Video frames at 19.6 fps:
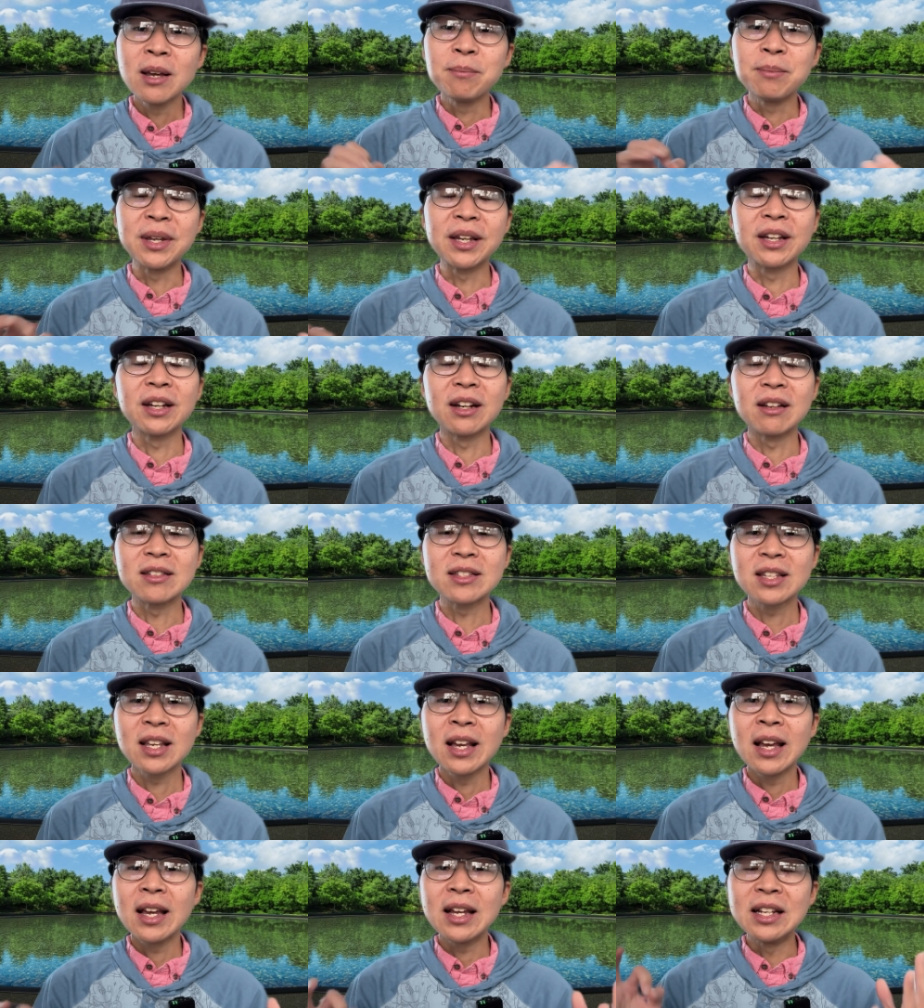
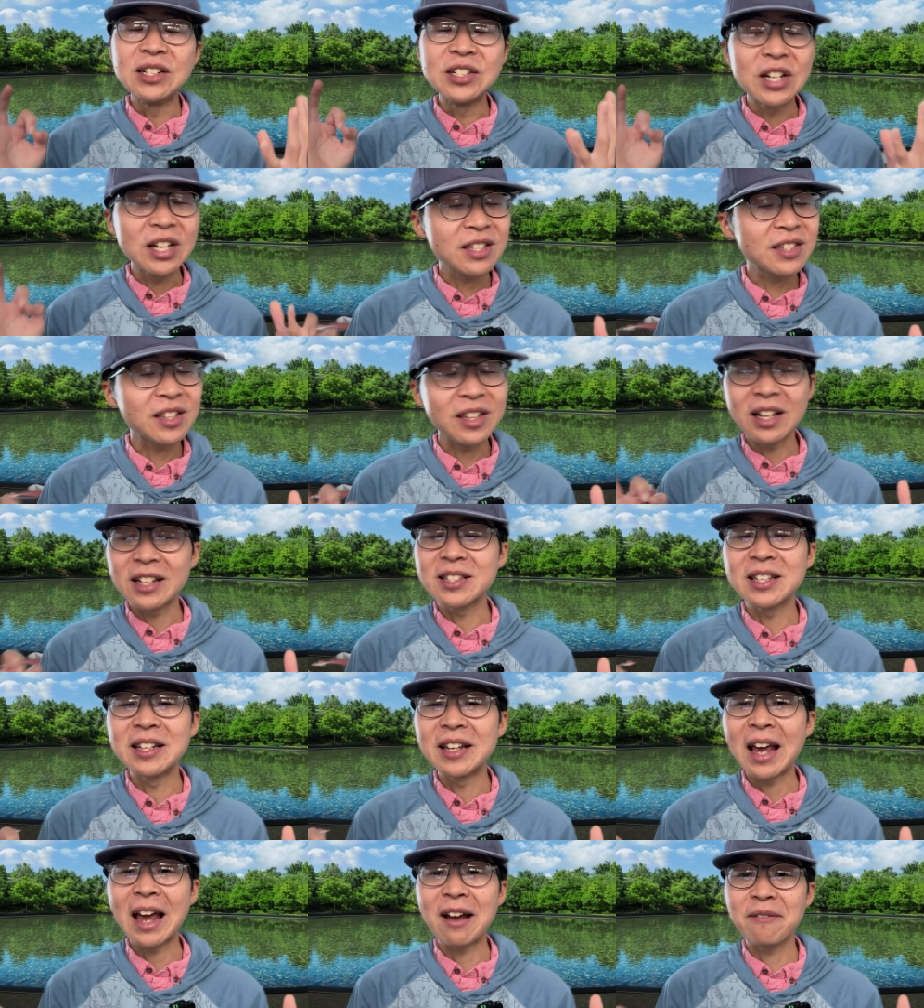because it just
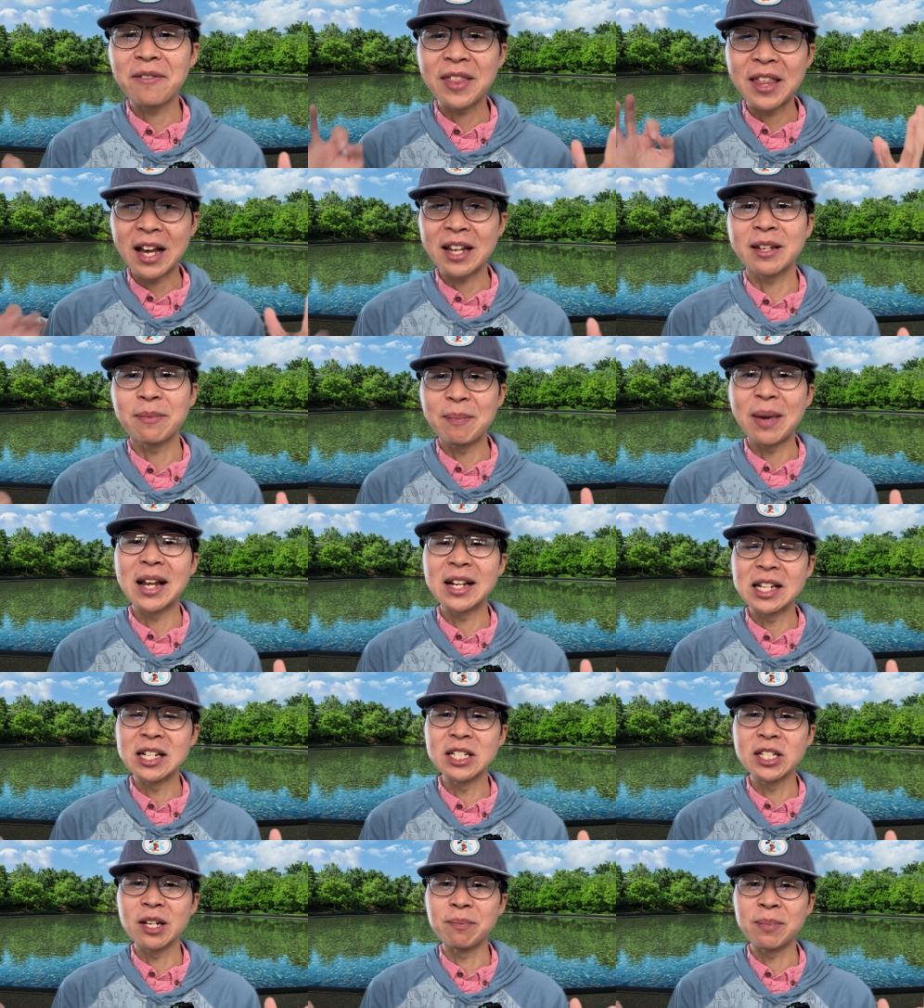doesn't have that
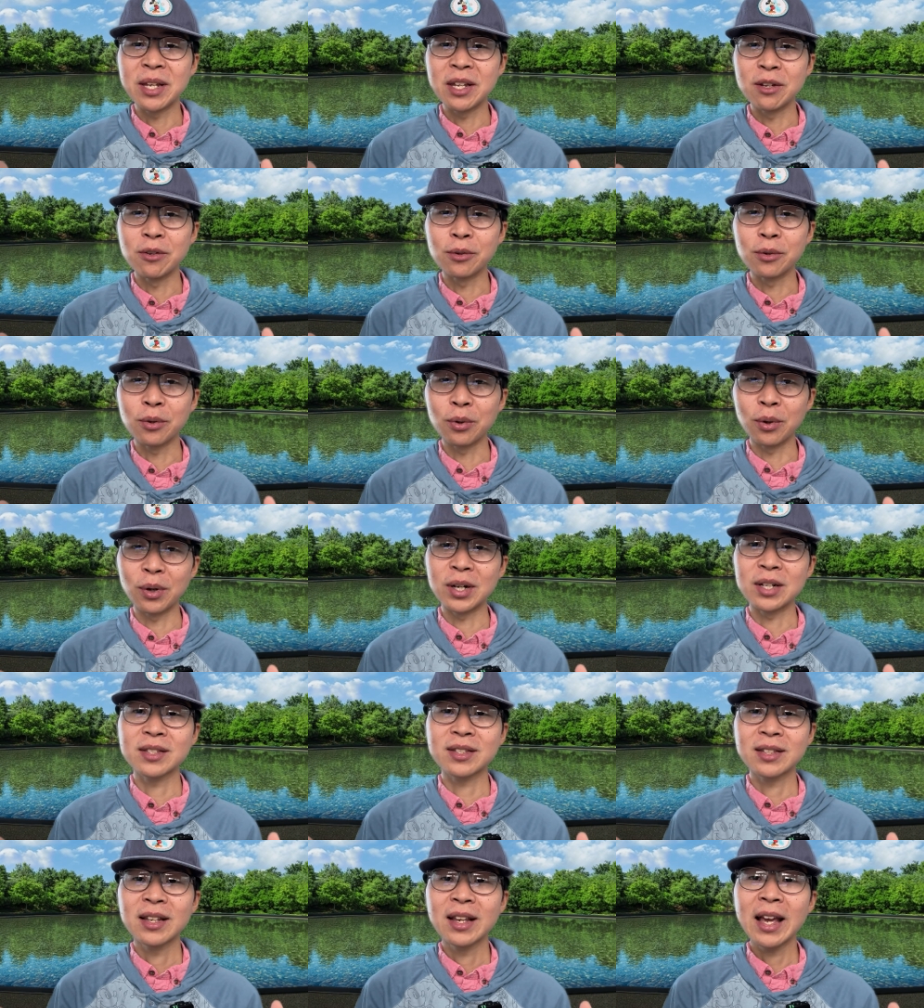many GPU
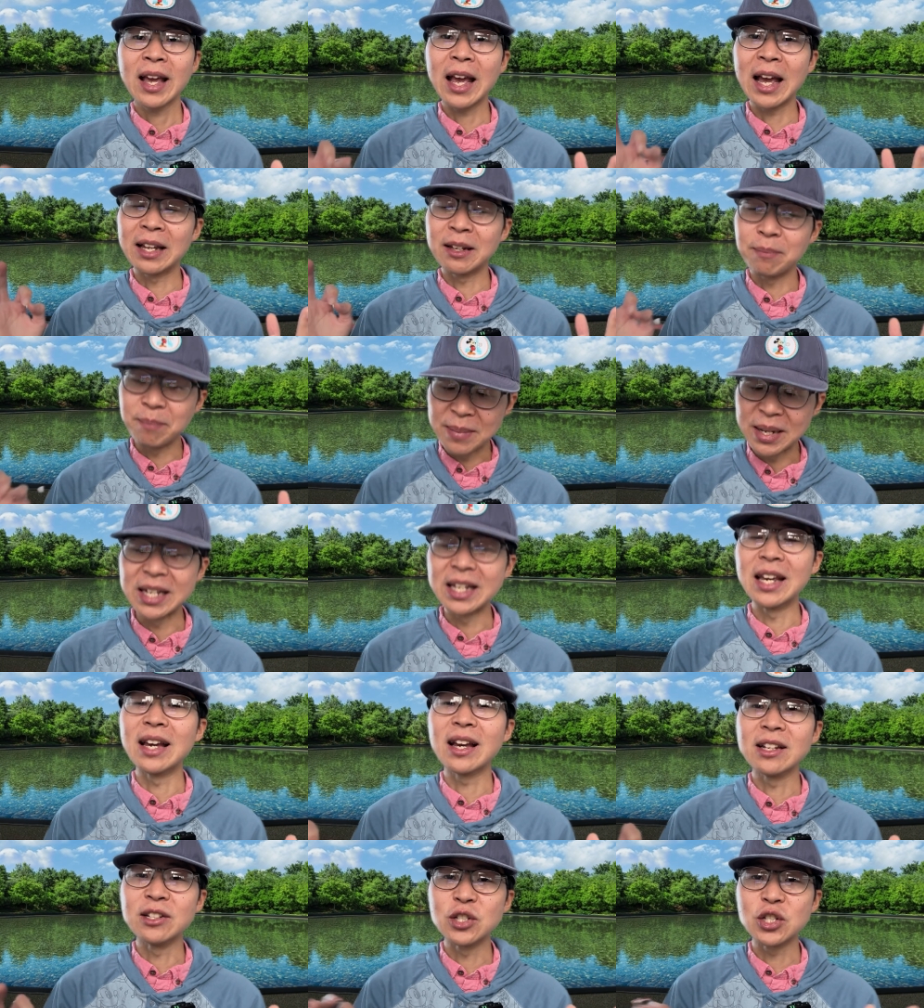cores and
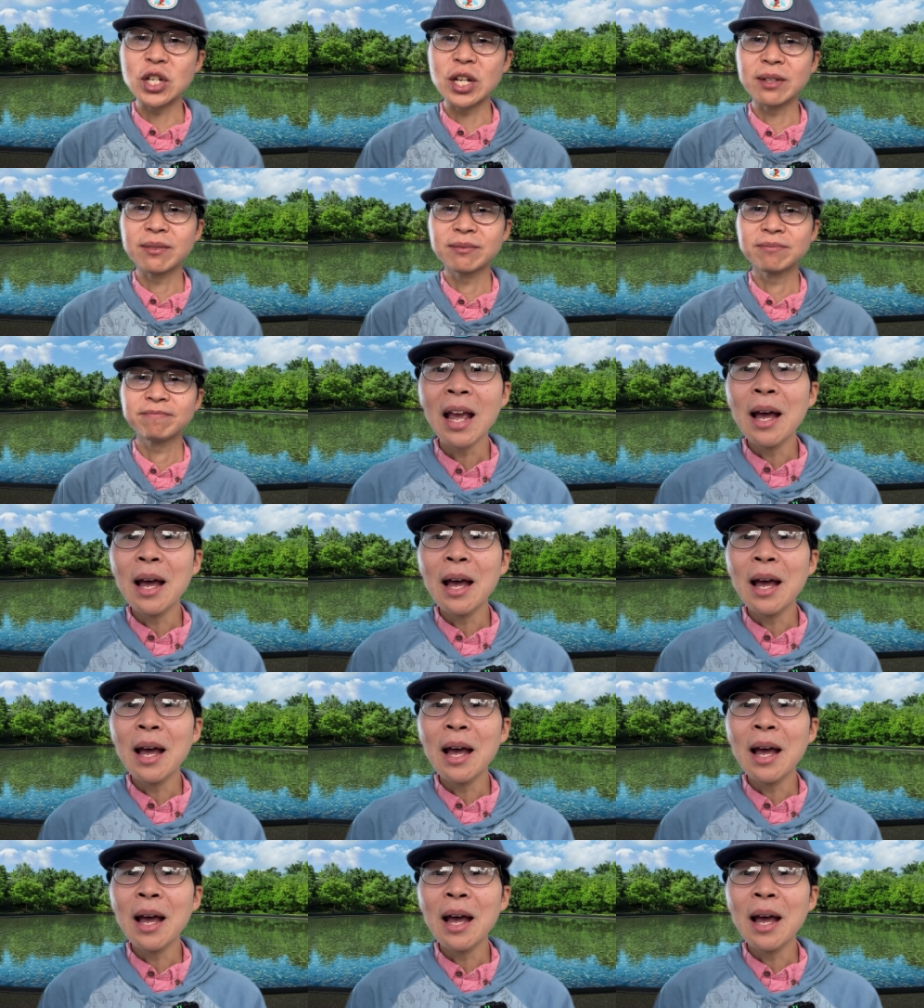media engine.